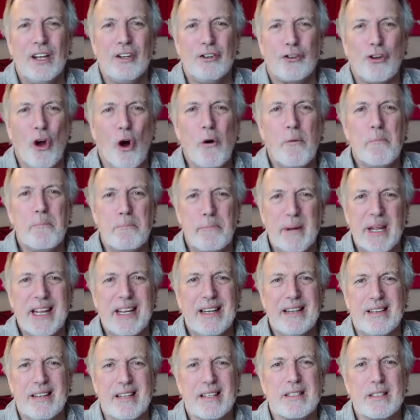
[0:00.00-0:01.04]
Don't
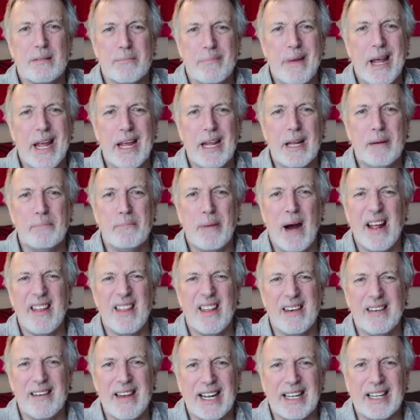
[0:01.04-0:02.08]
be dismayed by
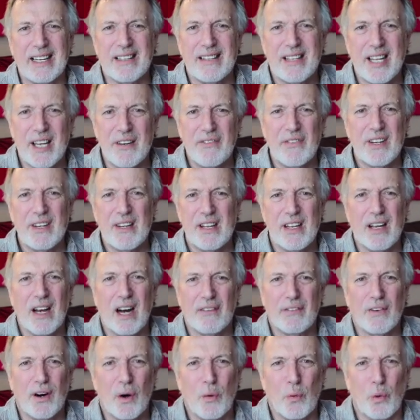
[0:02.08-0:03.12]
the negativity
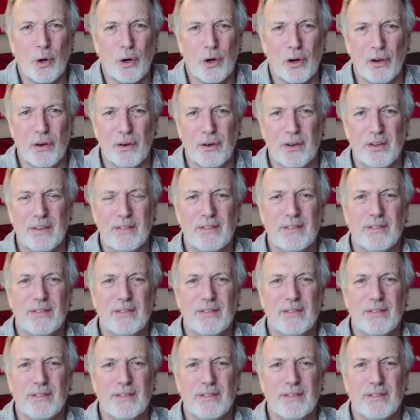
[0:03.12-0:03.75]
of our world,